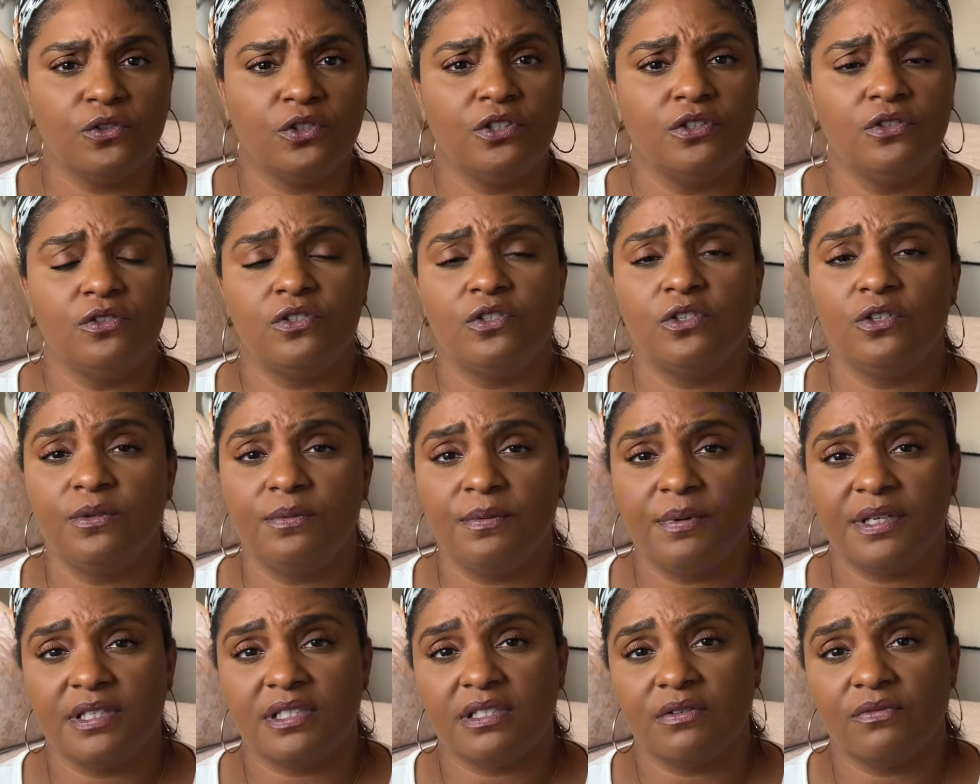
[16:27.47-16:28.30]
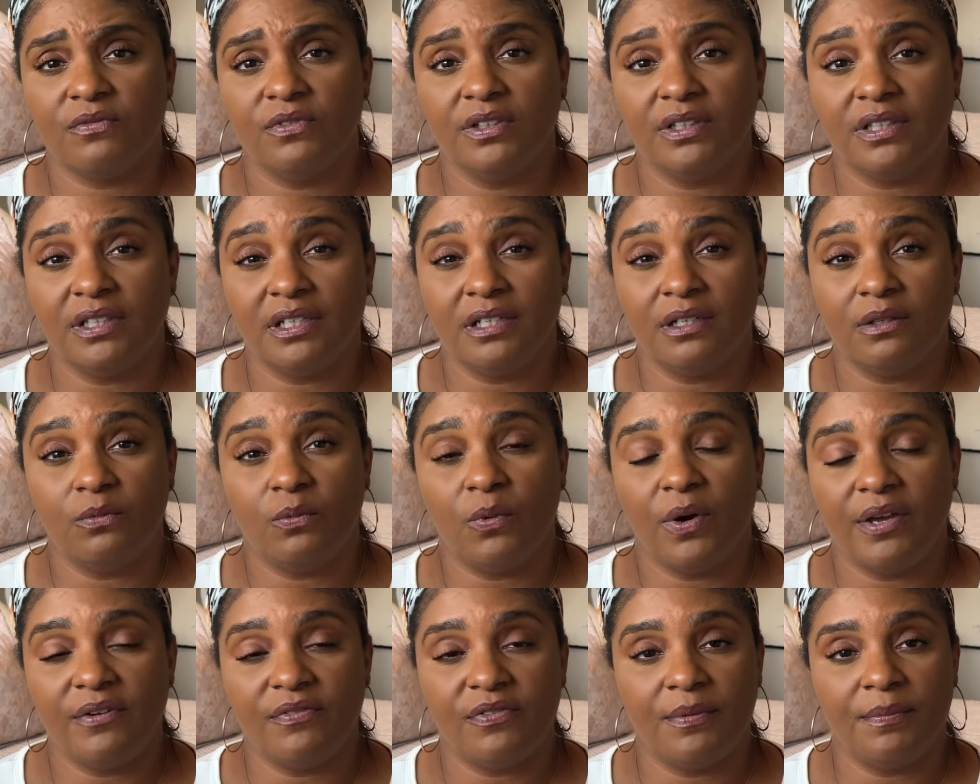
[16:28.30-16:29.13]
YouTube is a really good
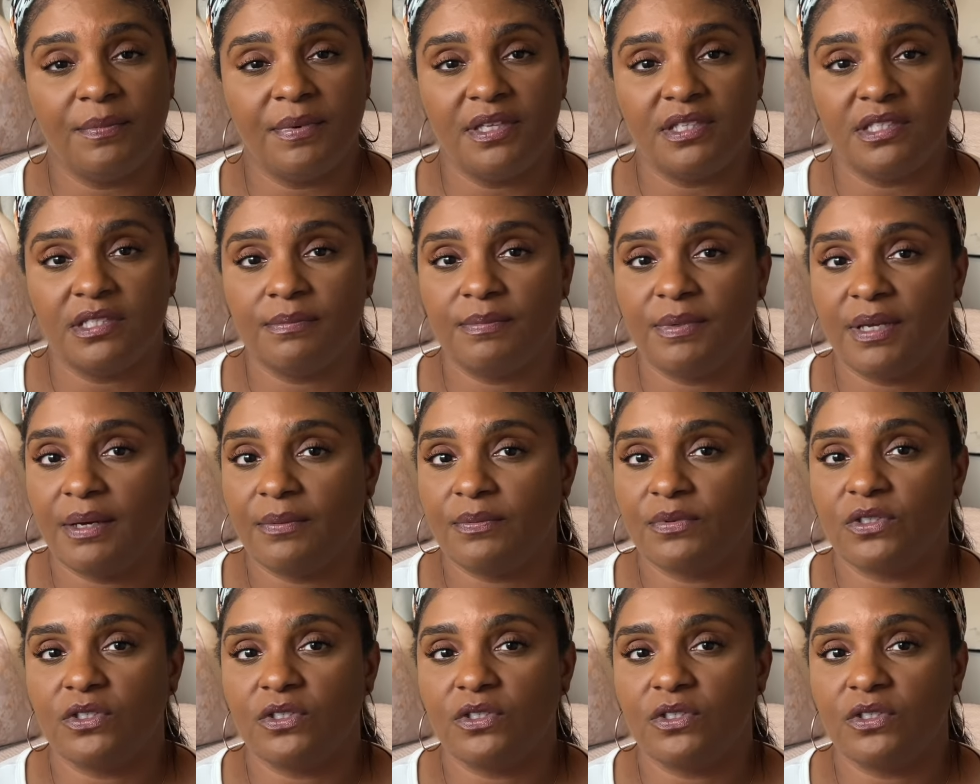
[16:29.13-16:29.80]
way for me to be able